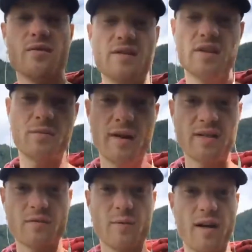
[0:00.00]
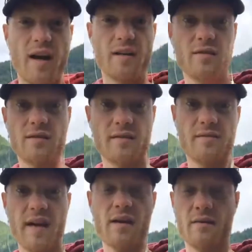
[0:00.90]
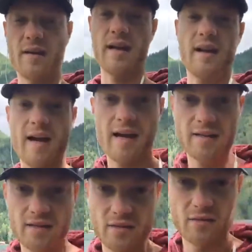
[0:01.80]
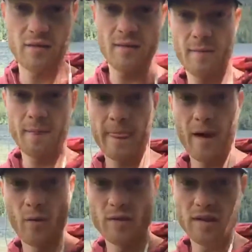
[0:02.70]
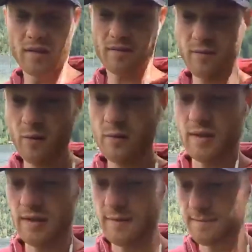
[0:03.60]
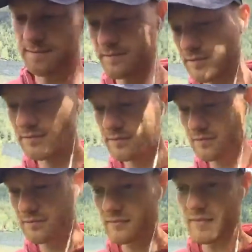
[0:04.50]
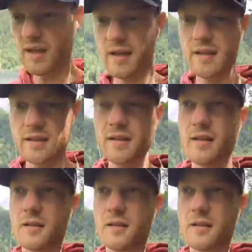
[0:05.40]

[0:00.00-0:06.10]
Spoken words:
situation where I couldn't fail, right? I had to only look forward. I couldn't look